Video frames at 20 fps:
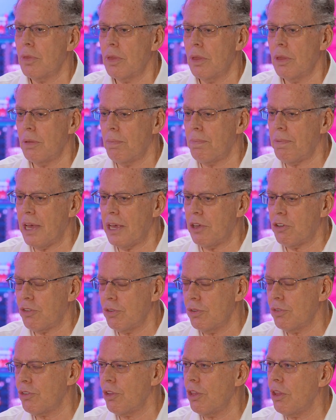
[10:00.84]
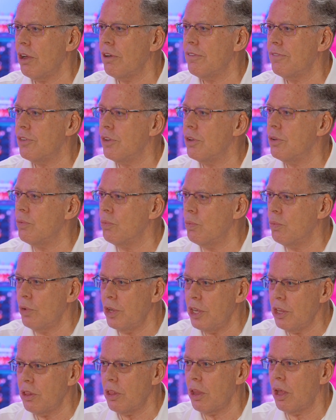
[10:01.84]
the patients loved it.
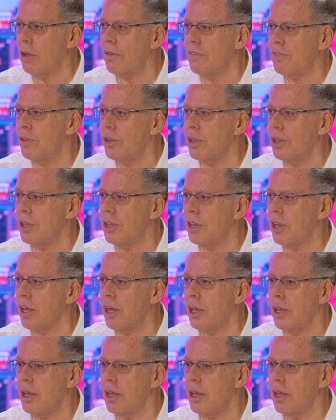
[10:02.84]
We loved it.